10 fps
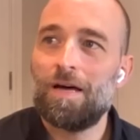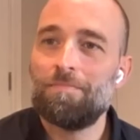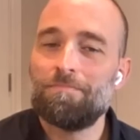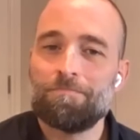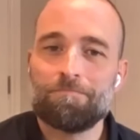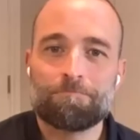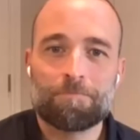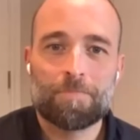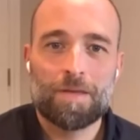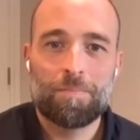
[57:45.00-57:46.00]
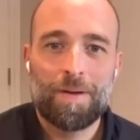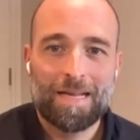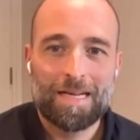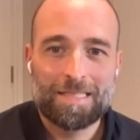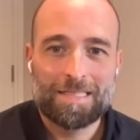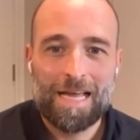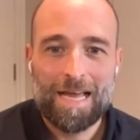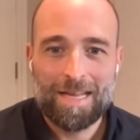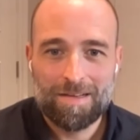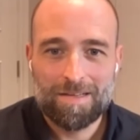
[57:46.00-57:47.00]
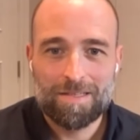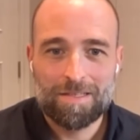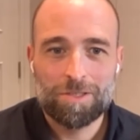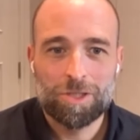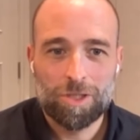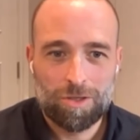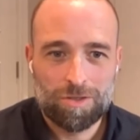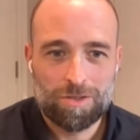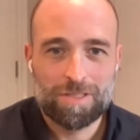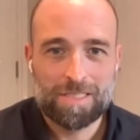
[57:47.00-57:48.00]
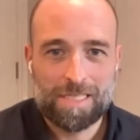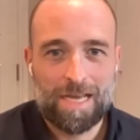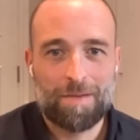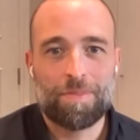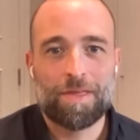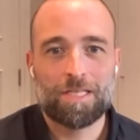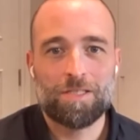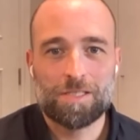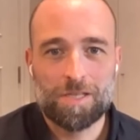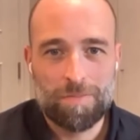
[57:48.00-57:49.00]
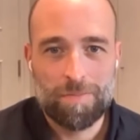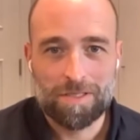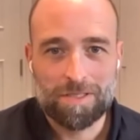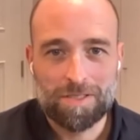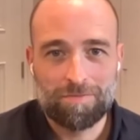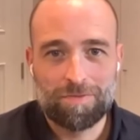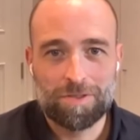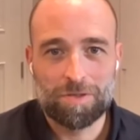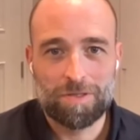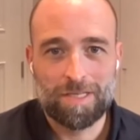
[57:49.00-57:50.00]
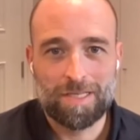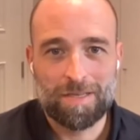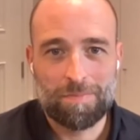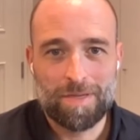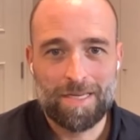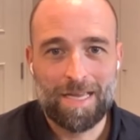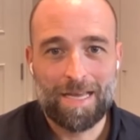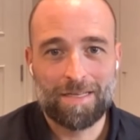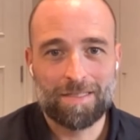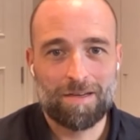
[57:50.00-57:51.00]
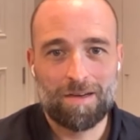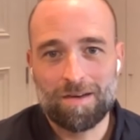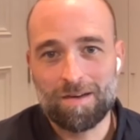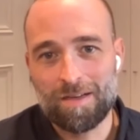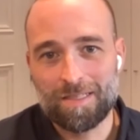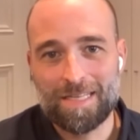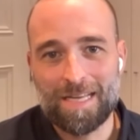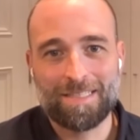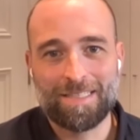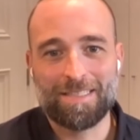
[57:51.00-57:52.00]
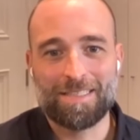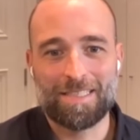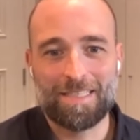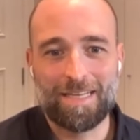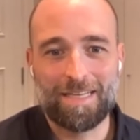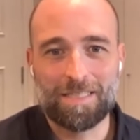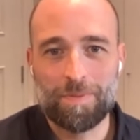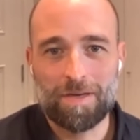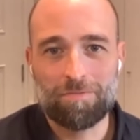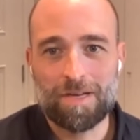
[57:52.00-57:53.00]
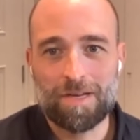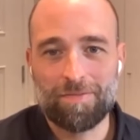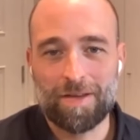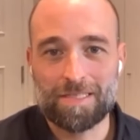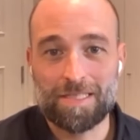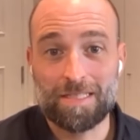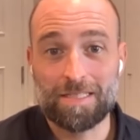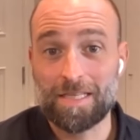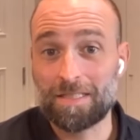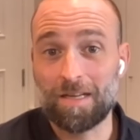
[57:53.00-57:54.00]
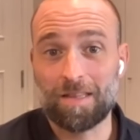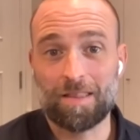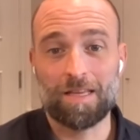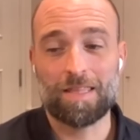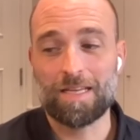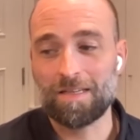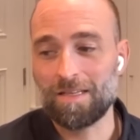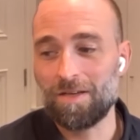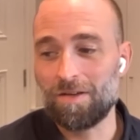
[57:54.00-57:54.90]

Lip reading: panelists, Anna, John, Sam, thank you so much for joining me and our attendees today. It's been a really fascinating session. I think,